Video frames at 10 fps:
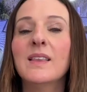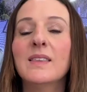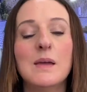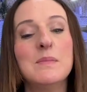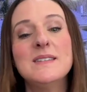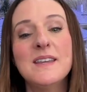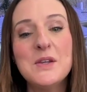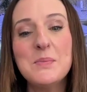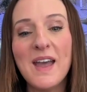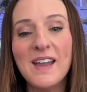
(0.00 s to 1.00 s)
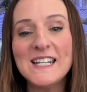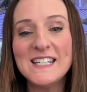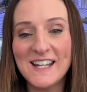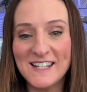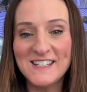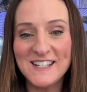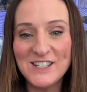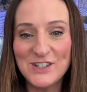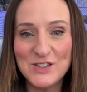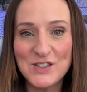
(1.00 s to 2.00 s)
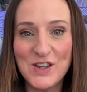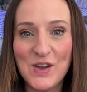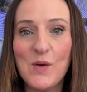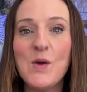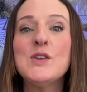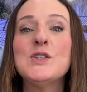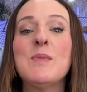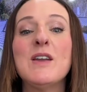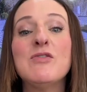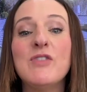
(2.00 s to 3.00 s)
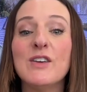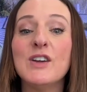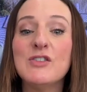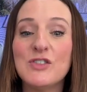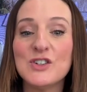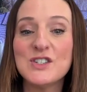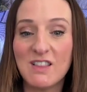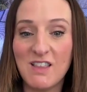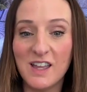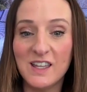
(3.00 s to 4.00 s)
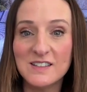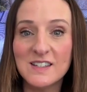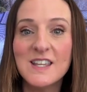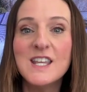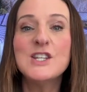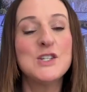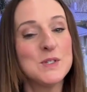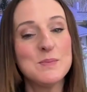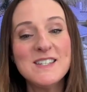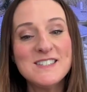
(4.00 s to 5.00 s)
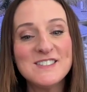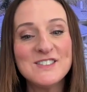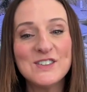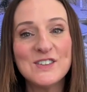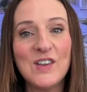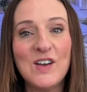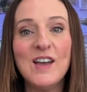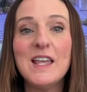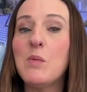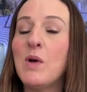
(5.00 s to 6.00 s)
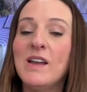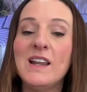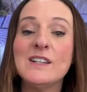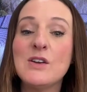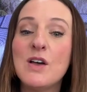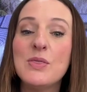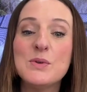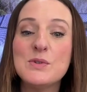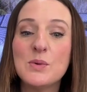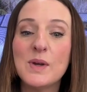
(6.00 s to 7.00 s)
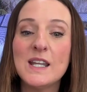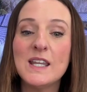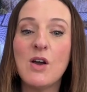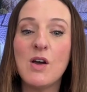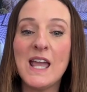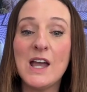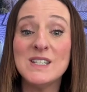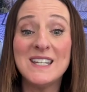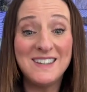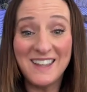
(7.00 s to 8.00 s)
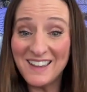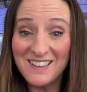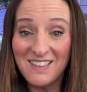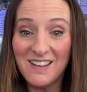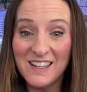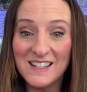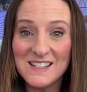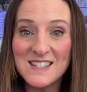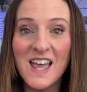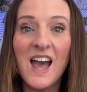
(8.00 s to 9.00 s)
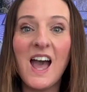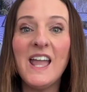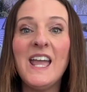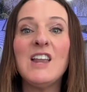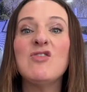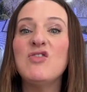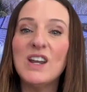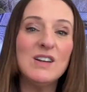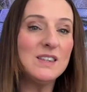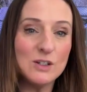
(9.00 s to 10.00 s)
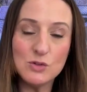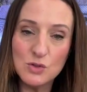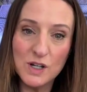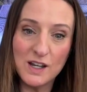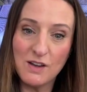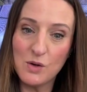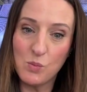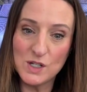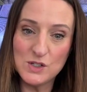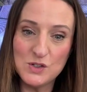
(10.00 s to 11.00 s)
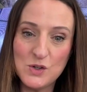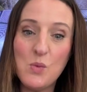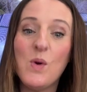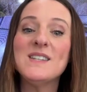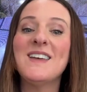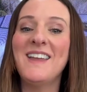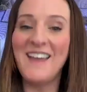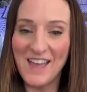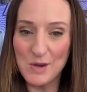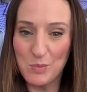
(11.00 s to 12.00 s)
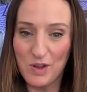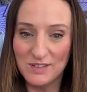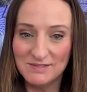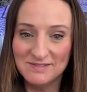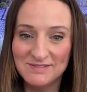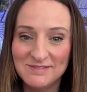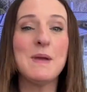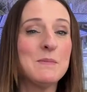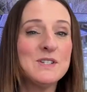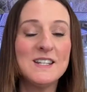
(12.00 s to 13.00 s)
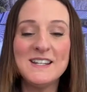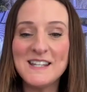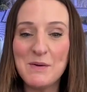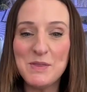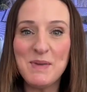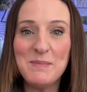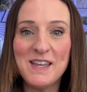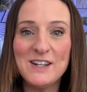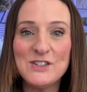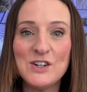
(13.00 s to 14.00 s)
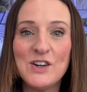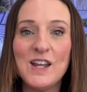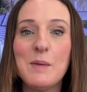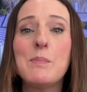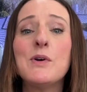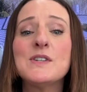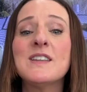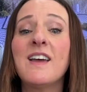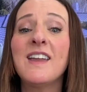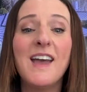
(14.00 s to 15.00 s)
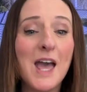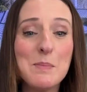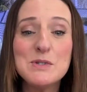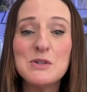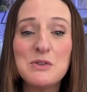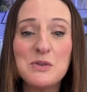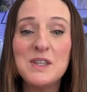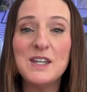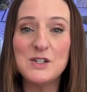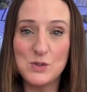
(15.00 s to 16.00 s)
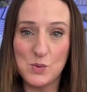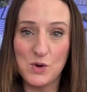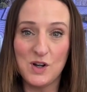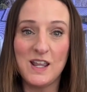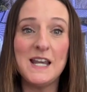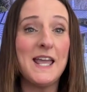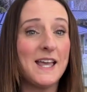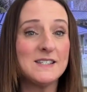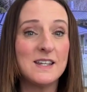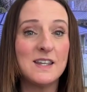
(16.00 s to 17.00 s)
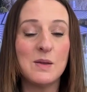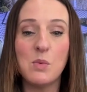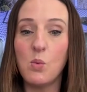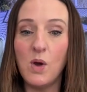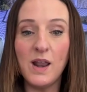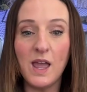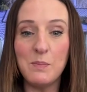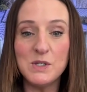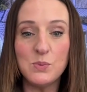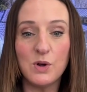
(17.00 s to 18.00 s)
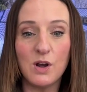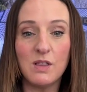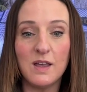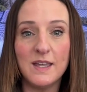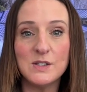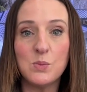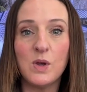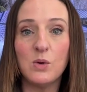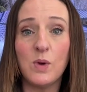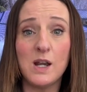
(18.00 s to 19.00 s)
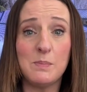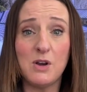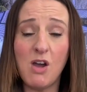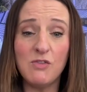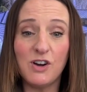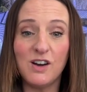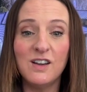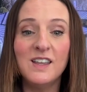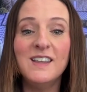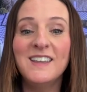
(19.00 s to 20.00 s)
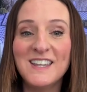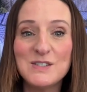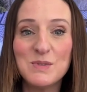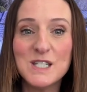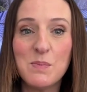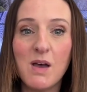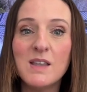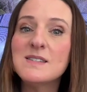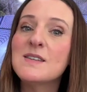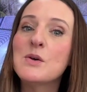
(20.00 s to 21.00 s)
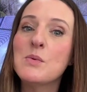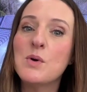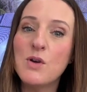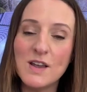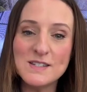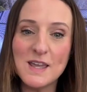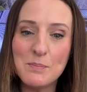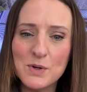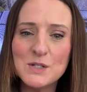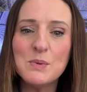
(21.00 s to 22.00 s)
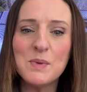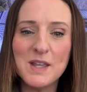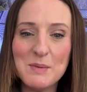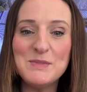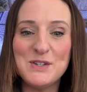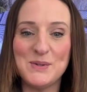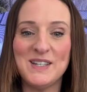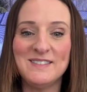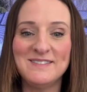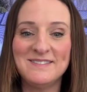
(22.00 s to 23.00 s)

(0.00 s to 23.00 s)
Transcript: Let me take you back 19 years ago to my very first client. She was my sister-in-law, and while I had gone through training on how to get clients, I had very little training on what to do once I had one. I remember sitting down with my manager, a person I absolutely adored, and asking him what happens when our clients want to write up an offer. His response, "We'll cross that bridge when we come to it."